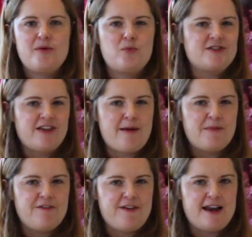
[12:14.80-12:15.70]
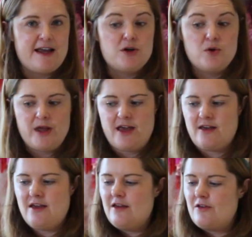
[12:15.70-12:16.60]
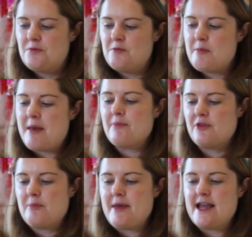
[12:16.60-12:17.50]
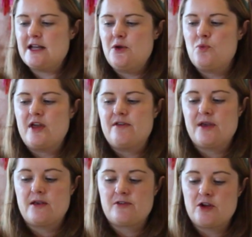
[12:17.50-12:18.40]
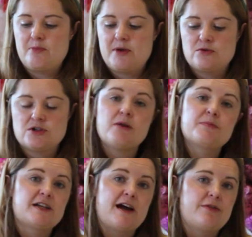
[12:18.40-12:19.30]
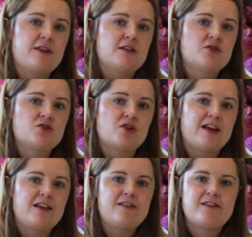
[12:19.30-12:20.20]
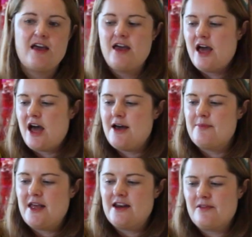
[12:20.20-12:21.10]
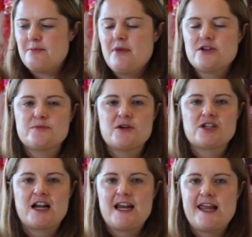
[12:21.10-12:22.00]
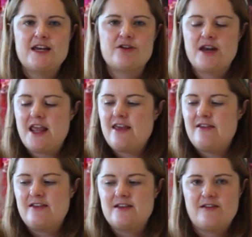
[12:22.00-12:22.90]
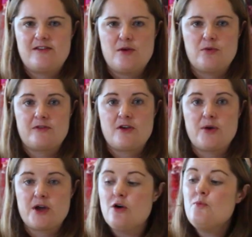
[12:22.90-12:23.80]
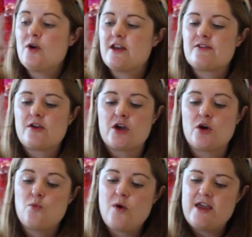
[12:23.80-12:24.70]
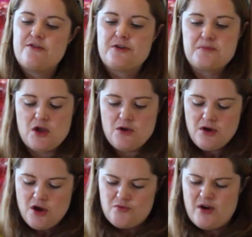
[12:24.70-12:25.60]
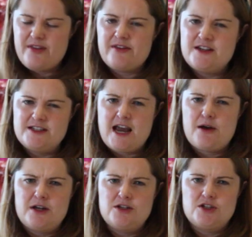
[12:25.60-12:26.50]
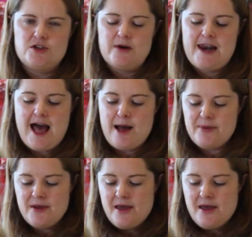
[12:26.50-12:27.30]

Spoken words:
which can be fairly annoying, because remember, the peg loom weaving is going to build up down these strings, and it's much cleaner and easier to see what's going on when it's going away from you rather than down into your lap.